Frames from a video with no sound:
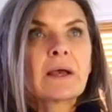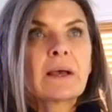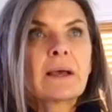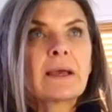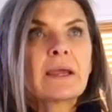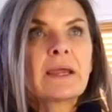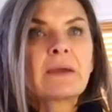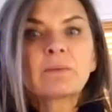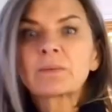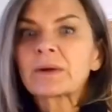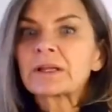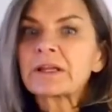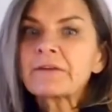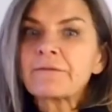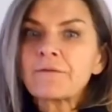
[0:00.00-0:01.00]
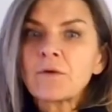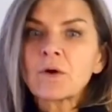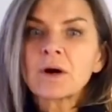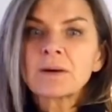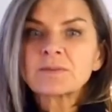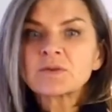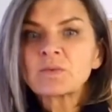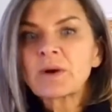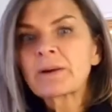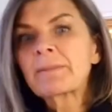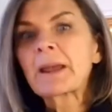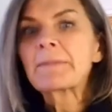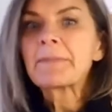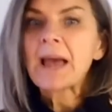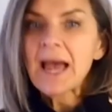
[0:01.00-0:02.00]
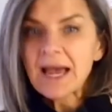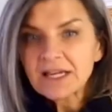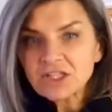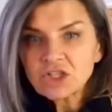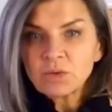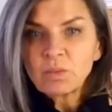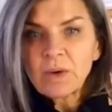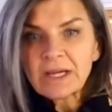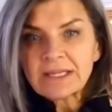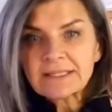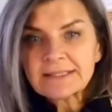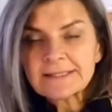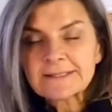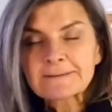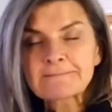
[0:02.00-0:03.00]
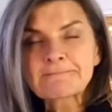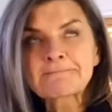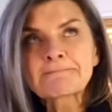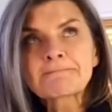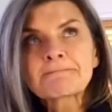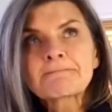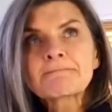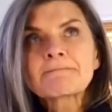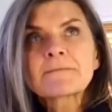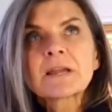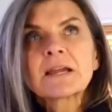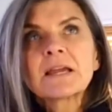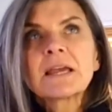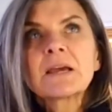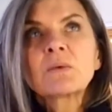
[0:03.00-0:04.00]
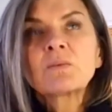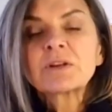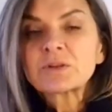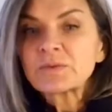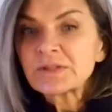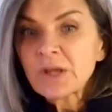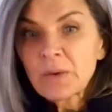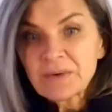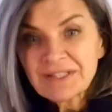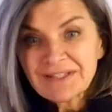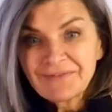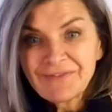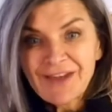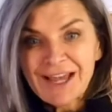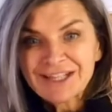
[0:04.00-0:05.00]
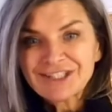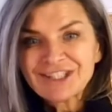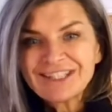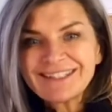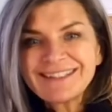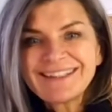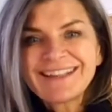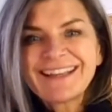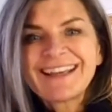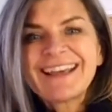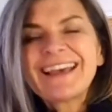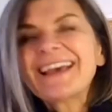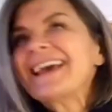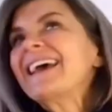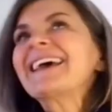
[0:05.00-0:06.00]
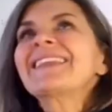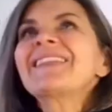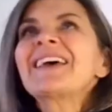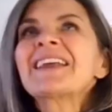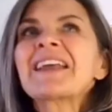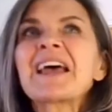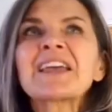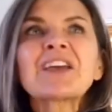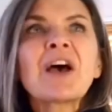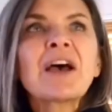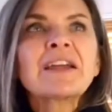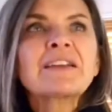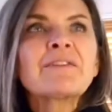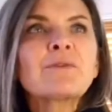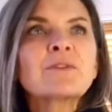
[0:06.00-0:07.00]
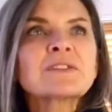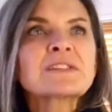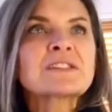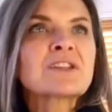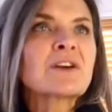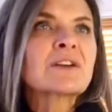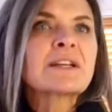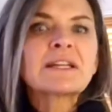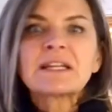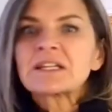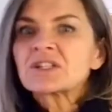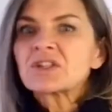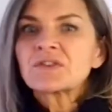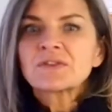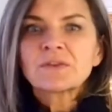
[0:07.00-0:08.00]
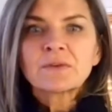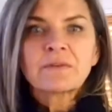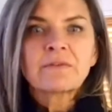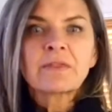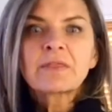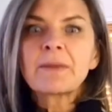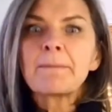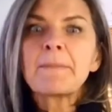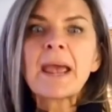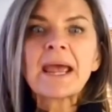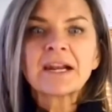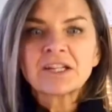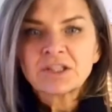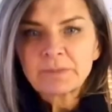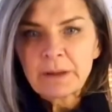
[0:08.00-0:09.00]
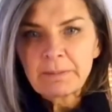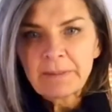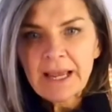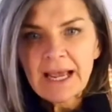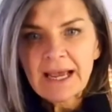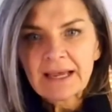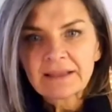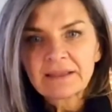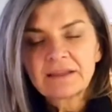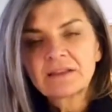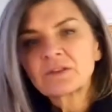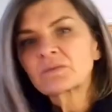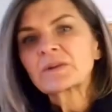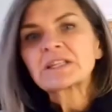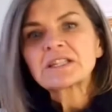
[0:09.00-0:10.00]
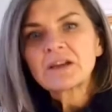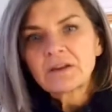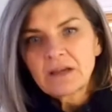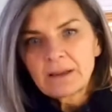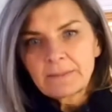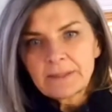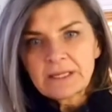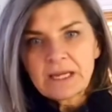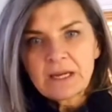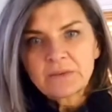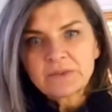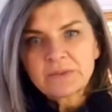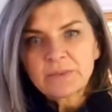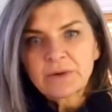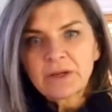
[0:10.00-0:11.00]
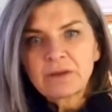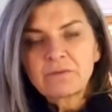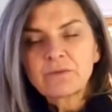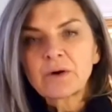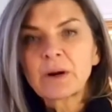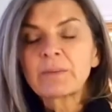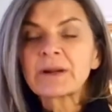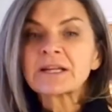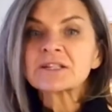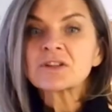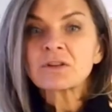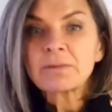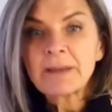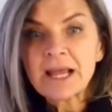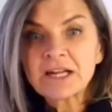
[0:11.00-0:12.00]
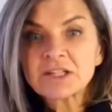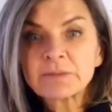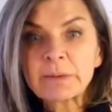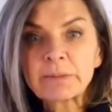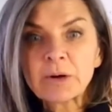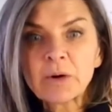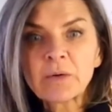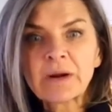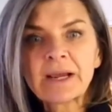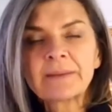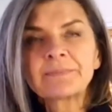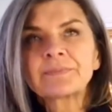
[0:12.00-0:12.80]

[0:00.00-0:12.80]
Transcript: it really formed where my passion was, which was always in fashion. And then I kind of started into sort of the management path in the retail company I was working for. I went into their management program,